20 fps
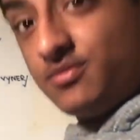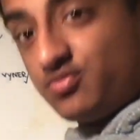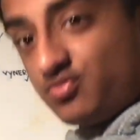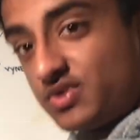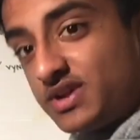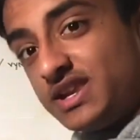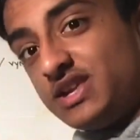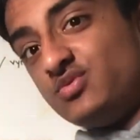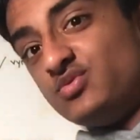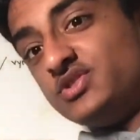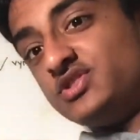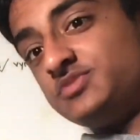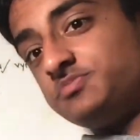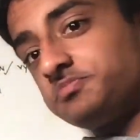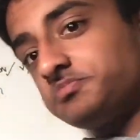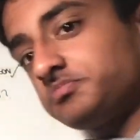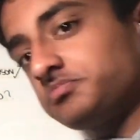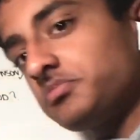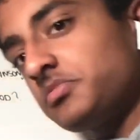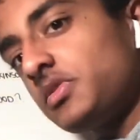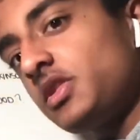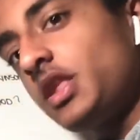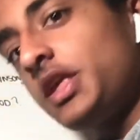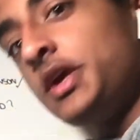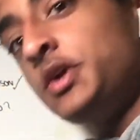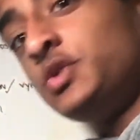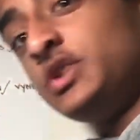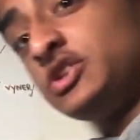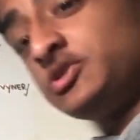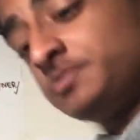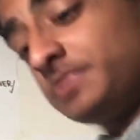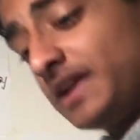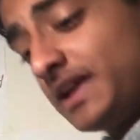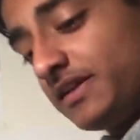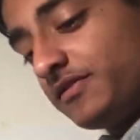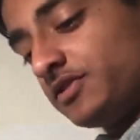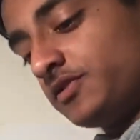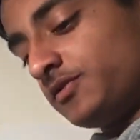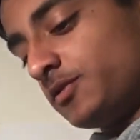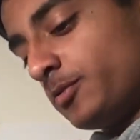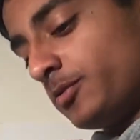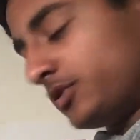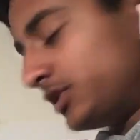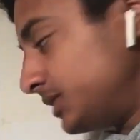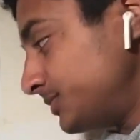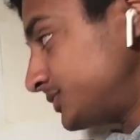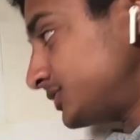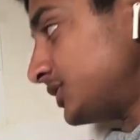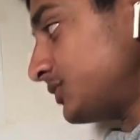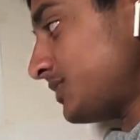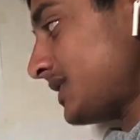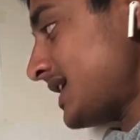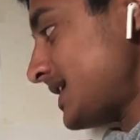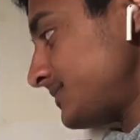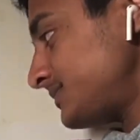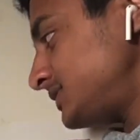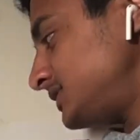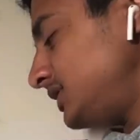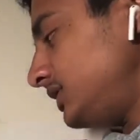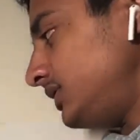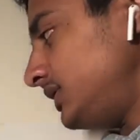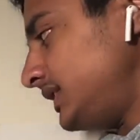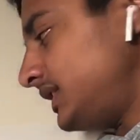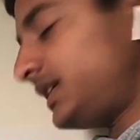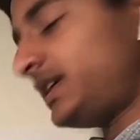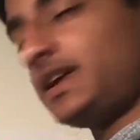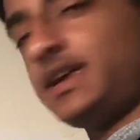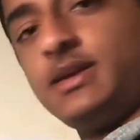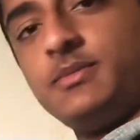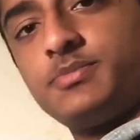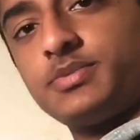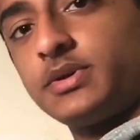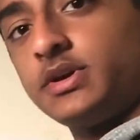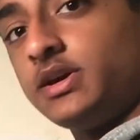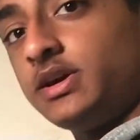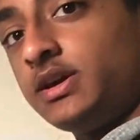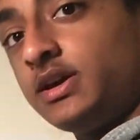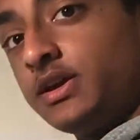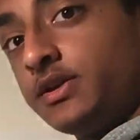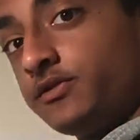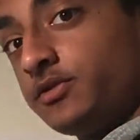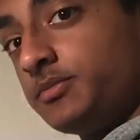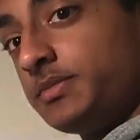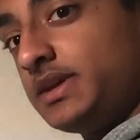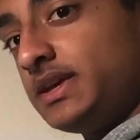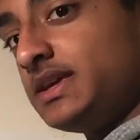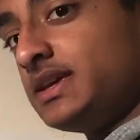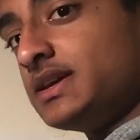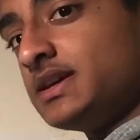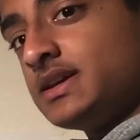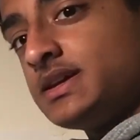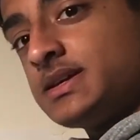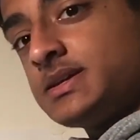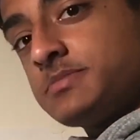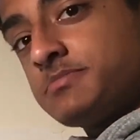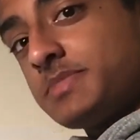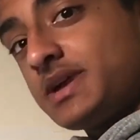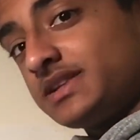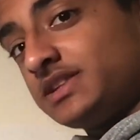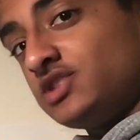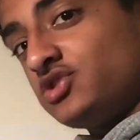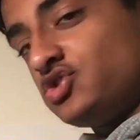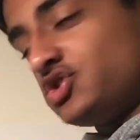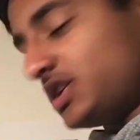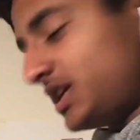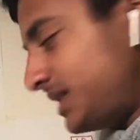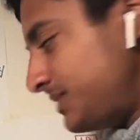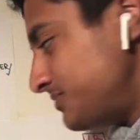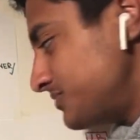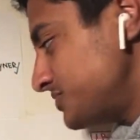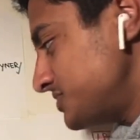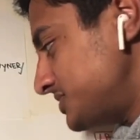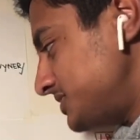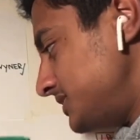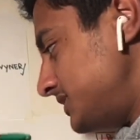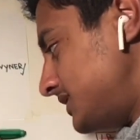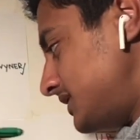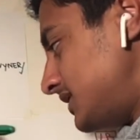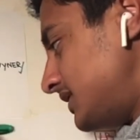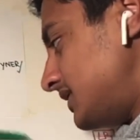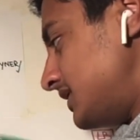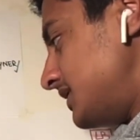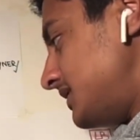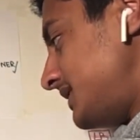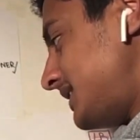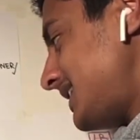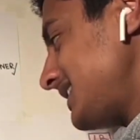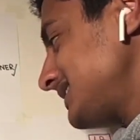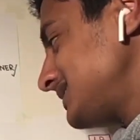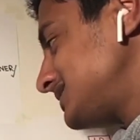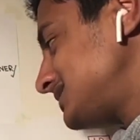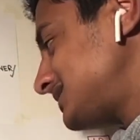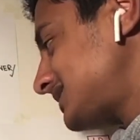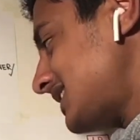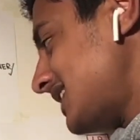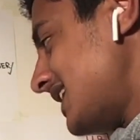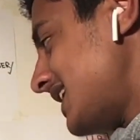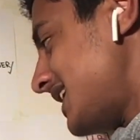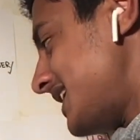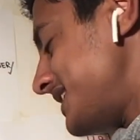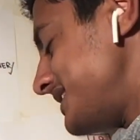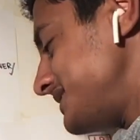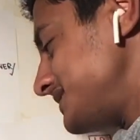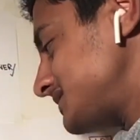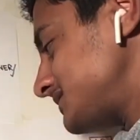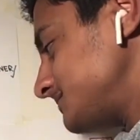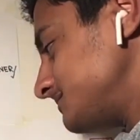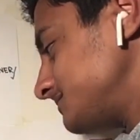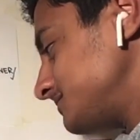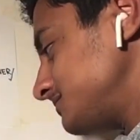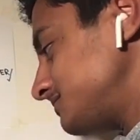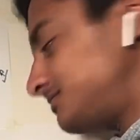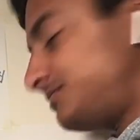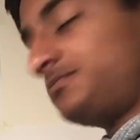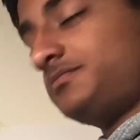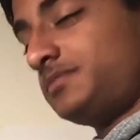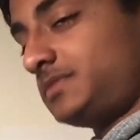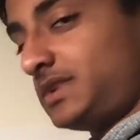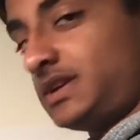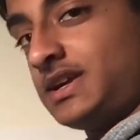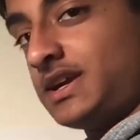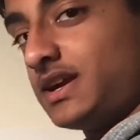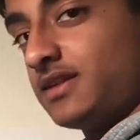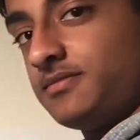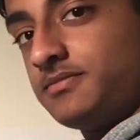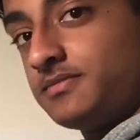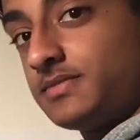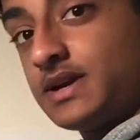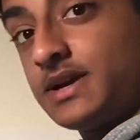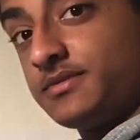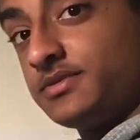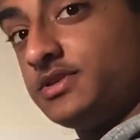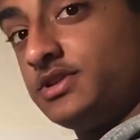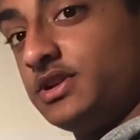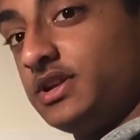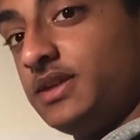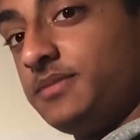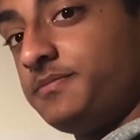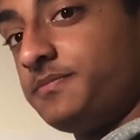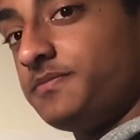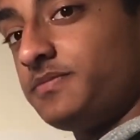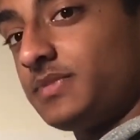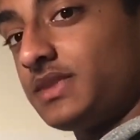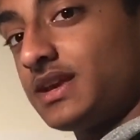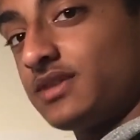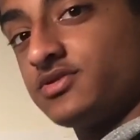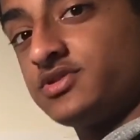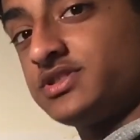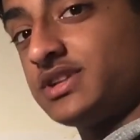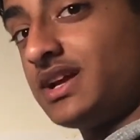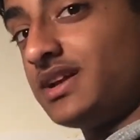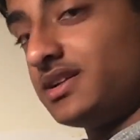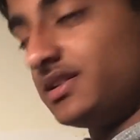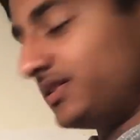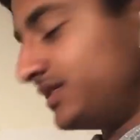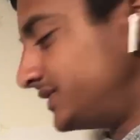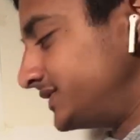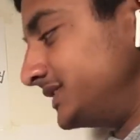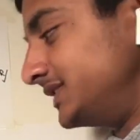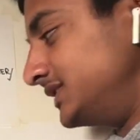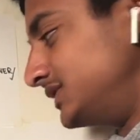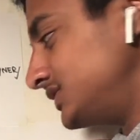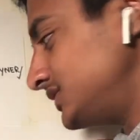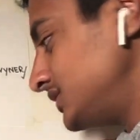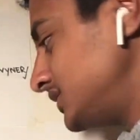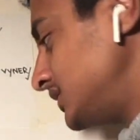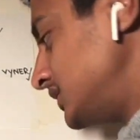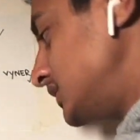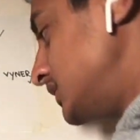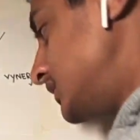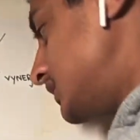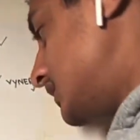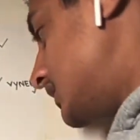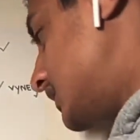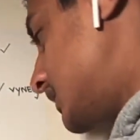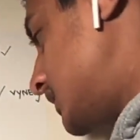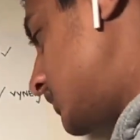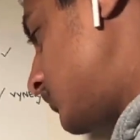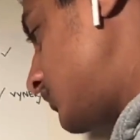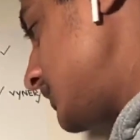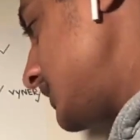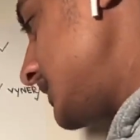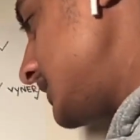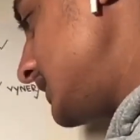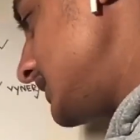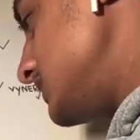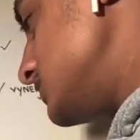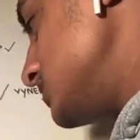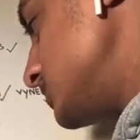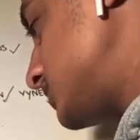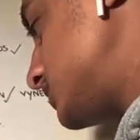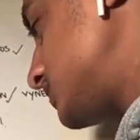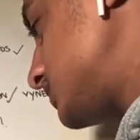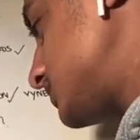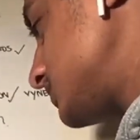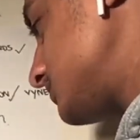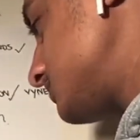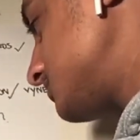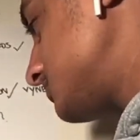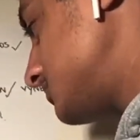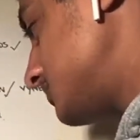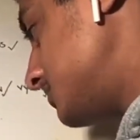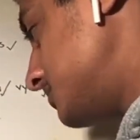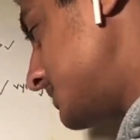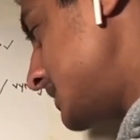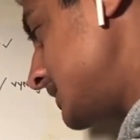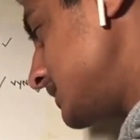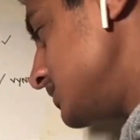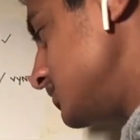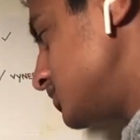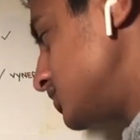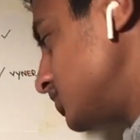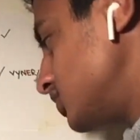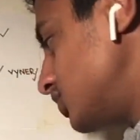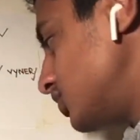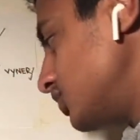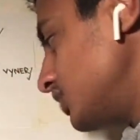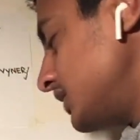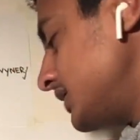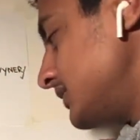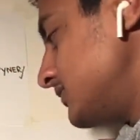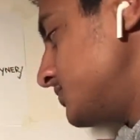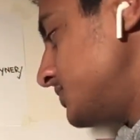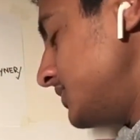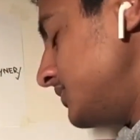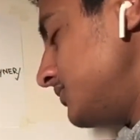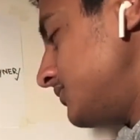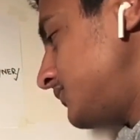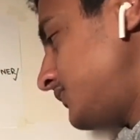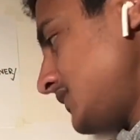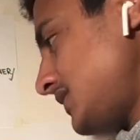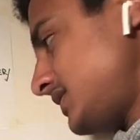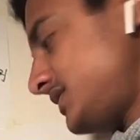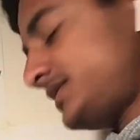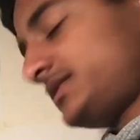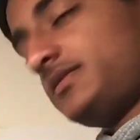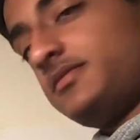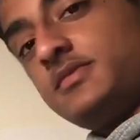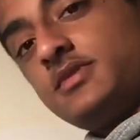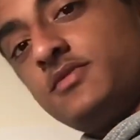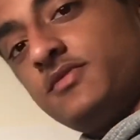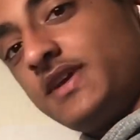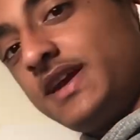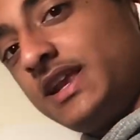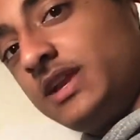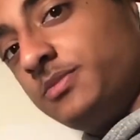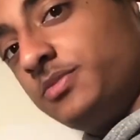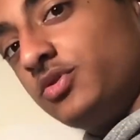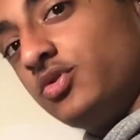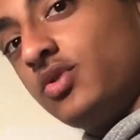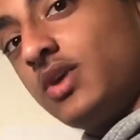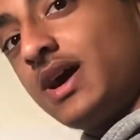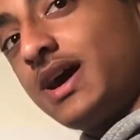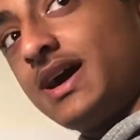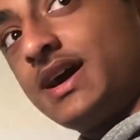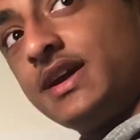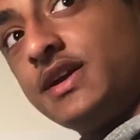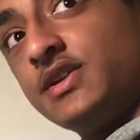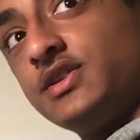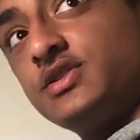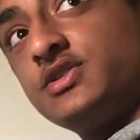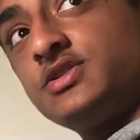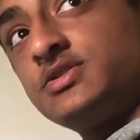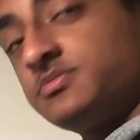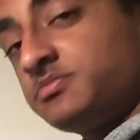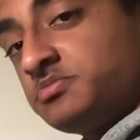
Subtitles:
when he was playing for the football club. So absolutely a keep for me. Matty James next, and again, absolutely outstanding this season. Really just making sure he's been fit, available, and